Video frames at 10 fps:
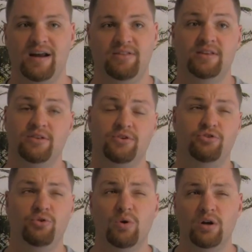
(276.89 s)
I think that they're
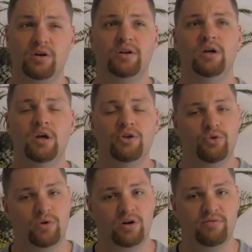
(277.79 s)
$200,
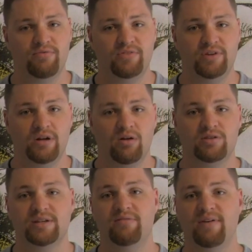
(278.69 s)

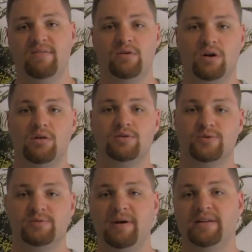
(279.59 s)
$250, and $500
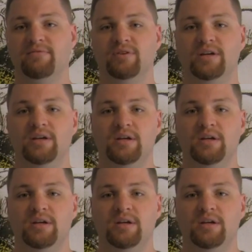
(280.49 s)
respectively.